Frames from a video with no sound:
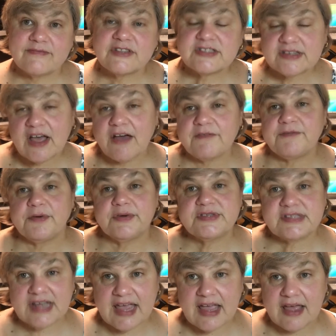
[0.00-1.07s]
saw
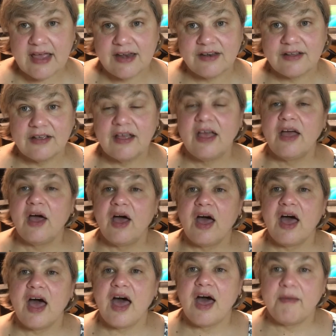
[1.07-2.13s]
firsthand
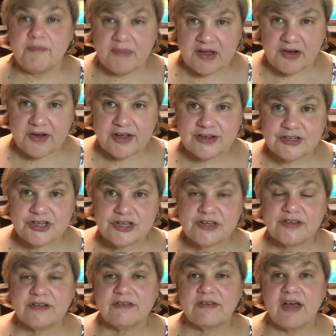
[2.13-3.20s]
a marriage
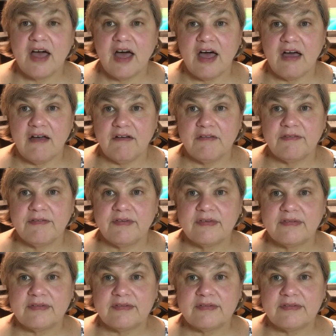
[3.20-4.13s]
of